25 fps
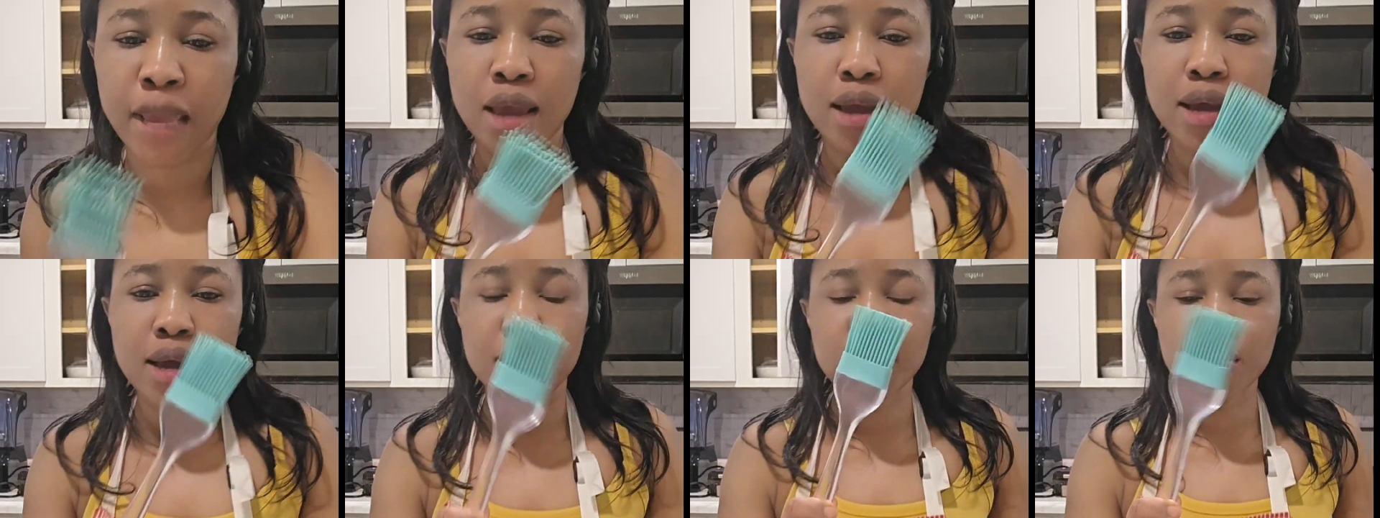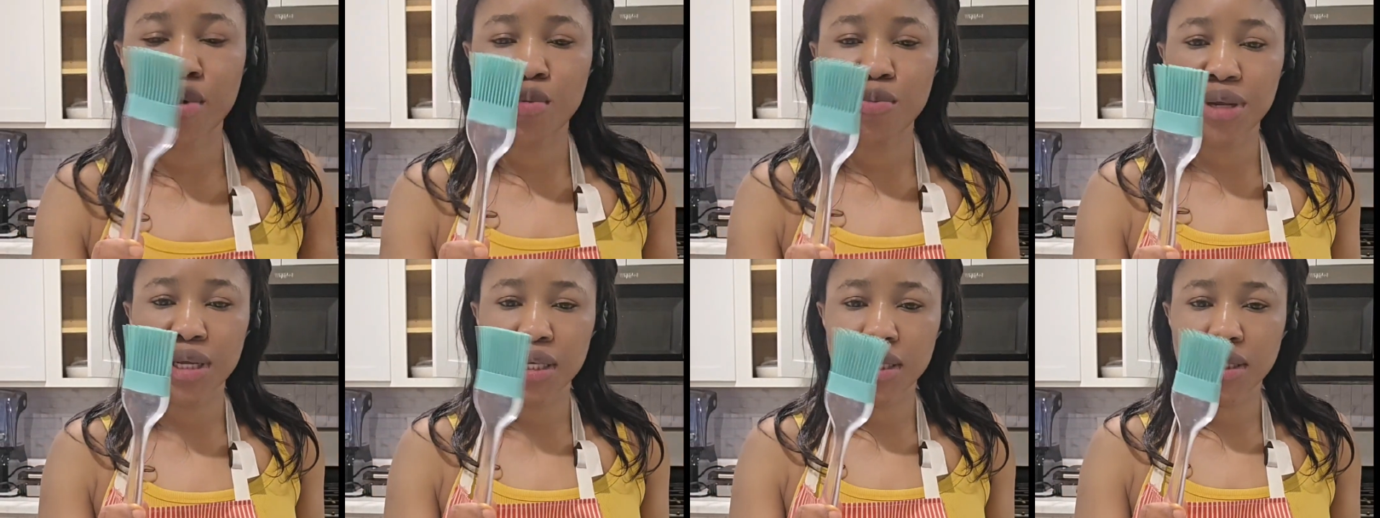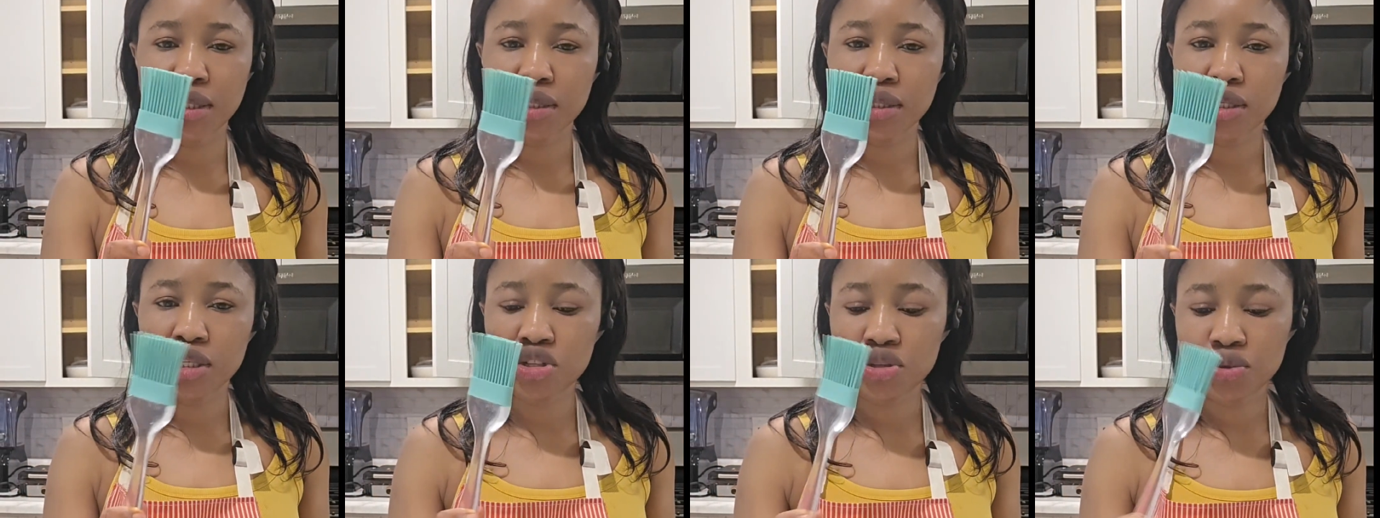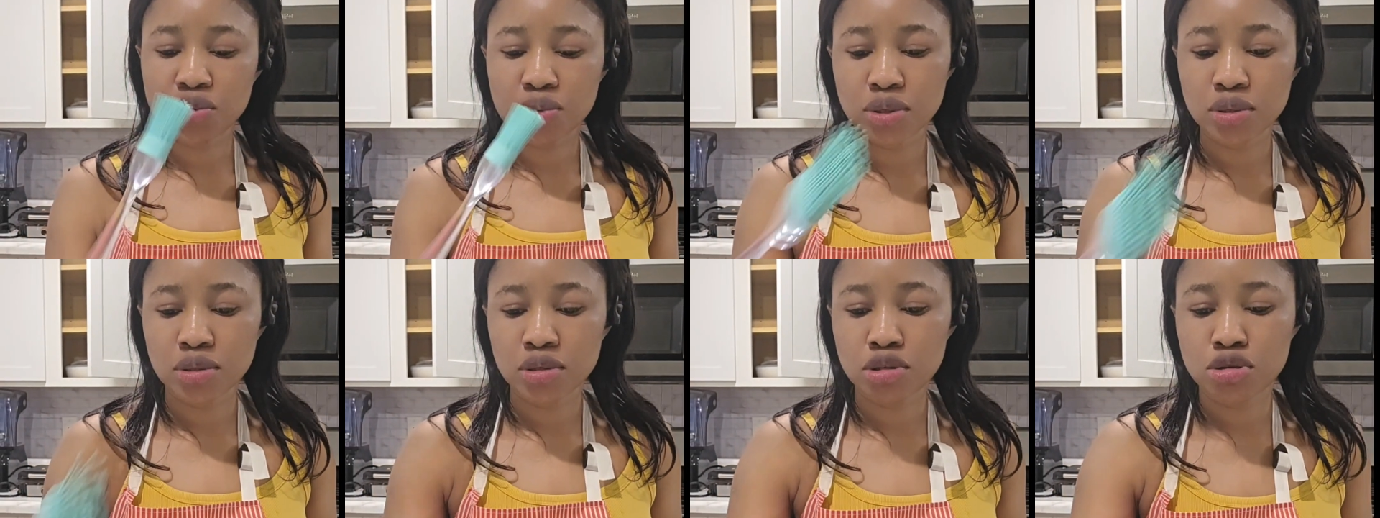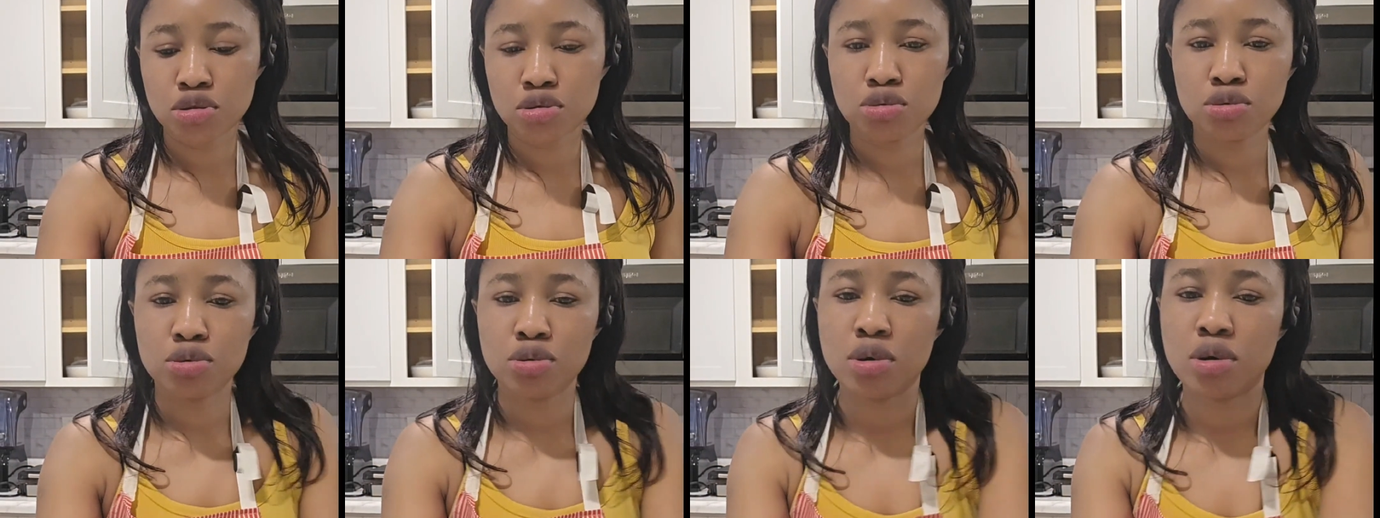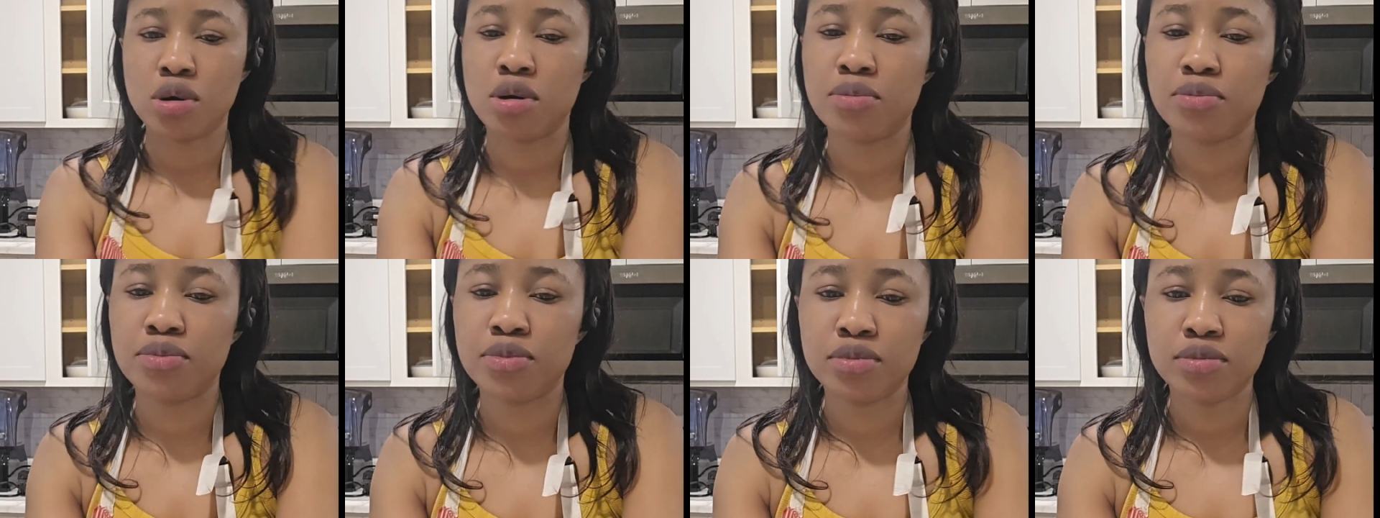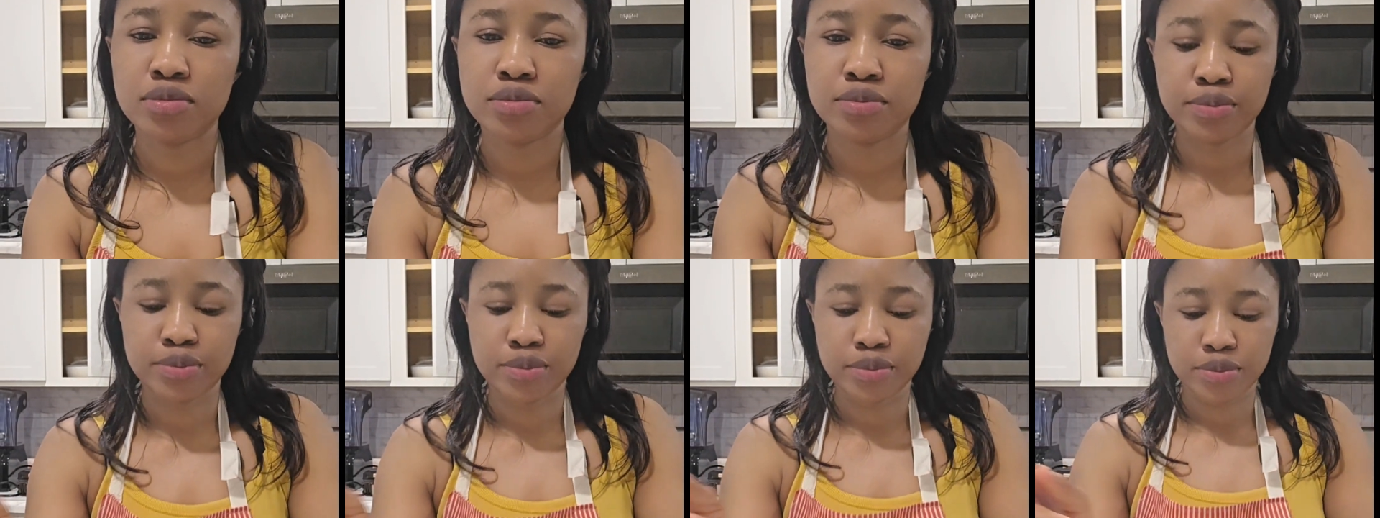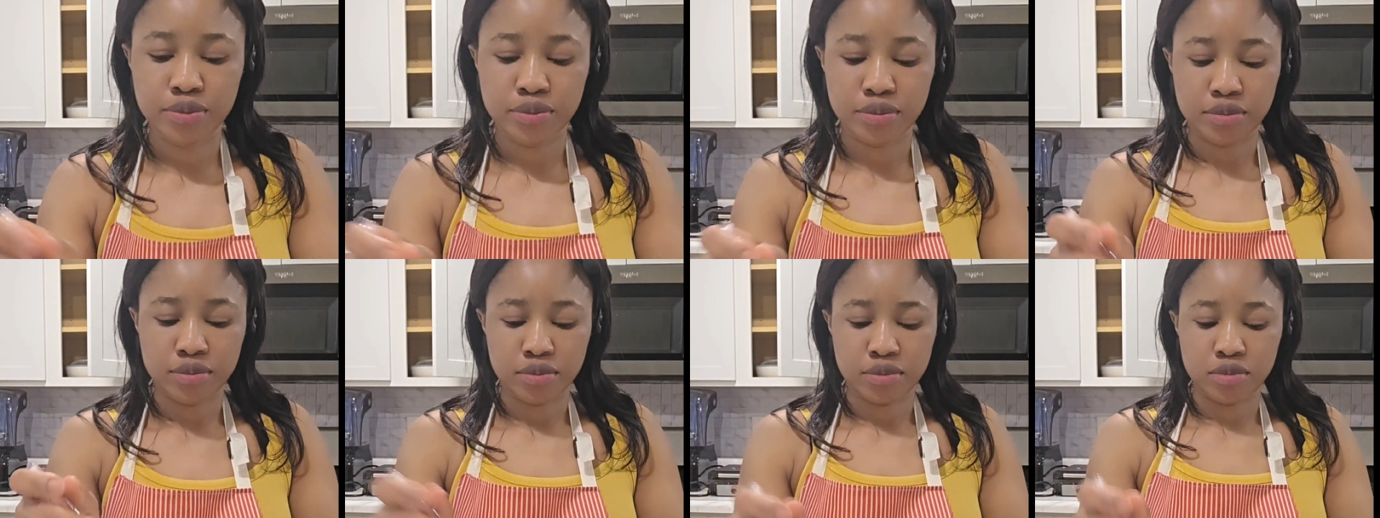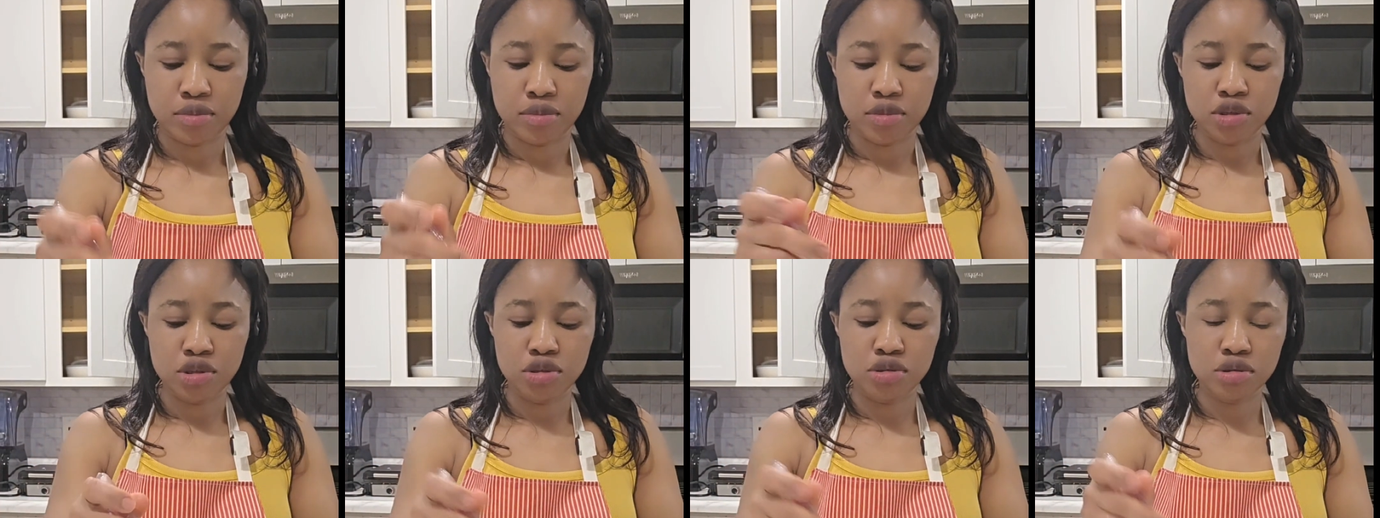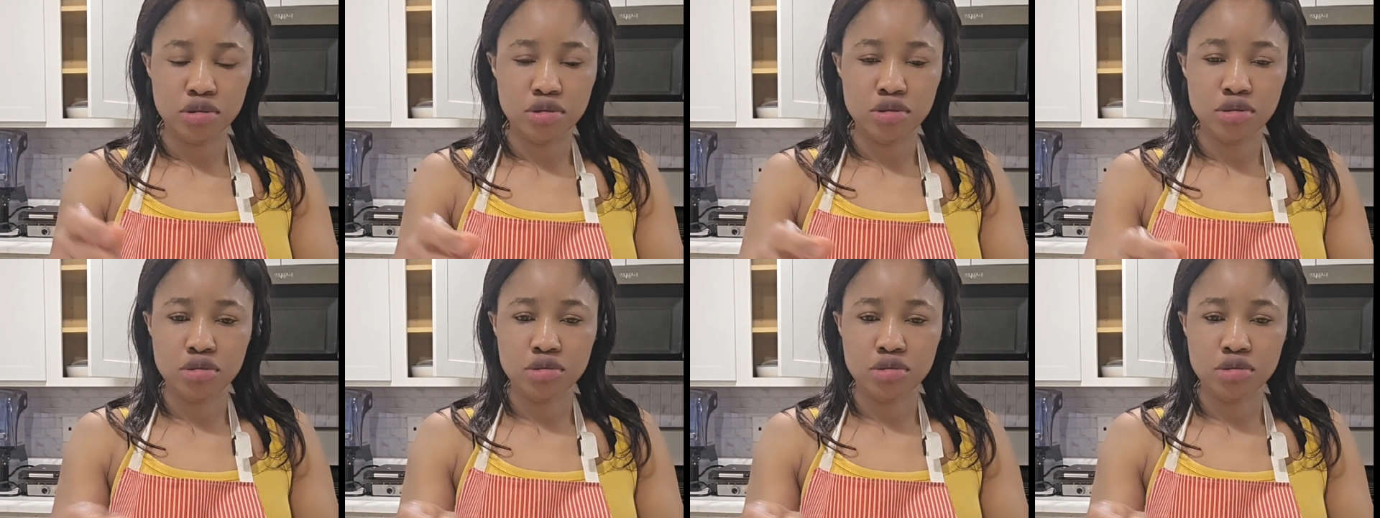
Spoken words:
and we'll be needing this one to use